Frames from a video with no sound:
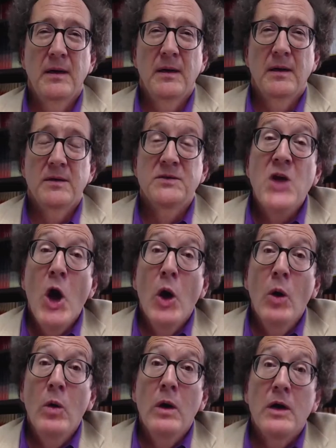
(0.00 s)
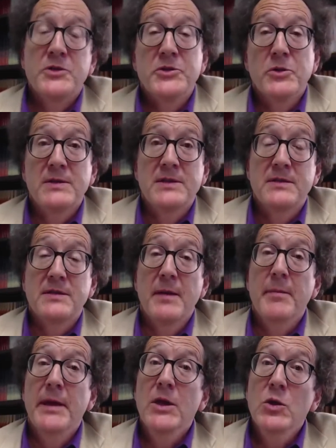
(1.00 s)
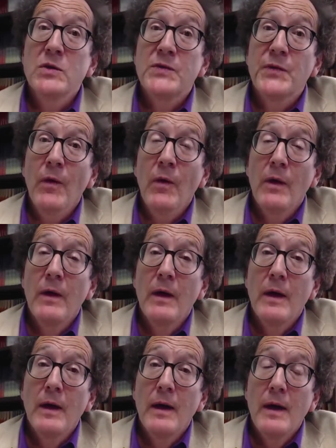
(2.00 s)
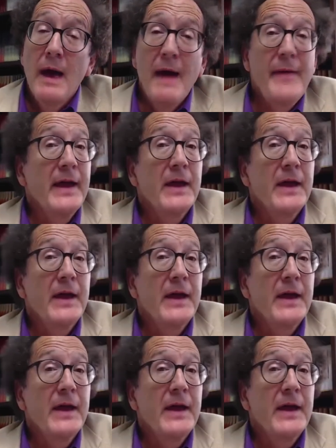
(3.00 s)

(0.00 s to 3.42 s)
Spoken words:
So assurances can be useful, and they can